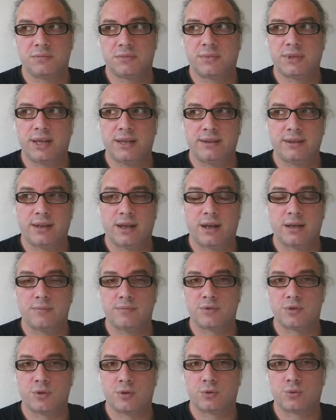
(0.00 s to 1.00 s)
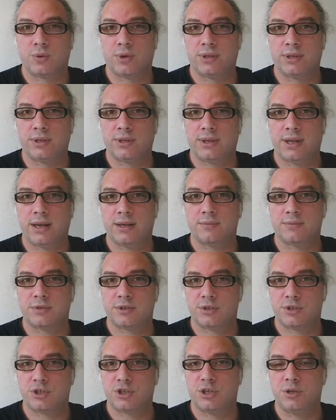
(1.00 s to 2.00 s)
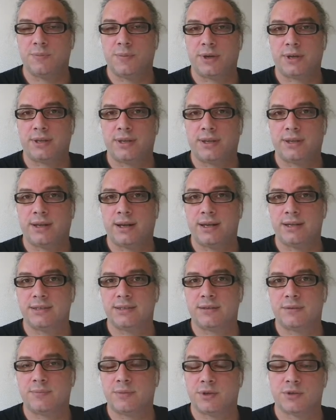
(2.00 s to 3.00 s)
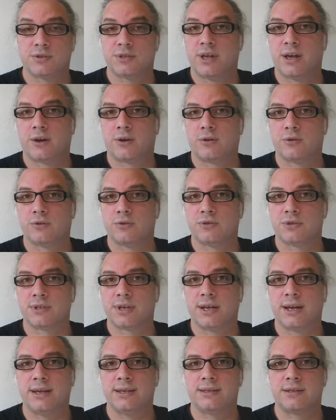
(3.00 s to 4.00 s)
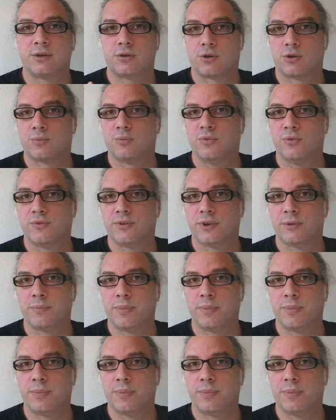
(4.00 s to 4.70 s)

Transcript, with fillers: 10 times or 20 times cheaper than a laser because they are not using laser or moving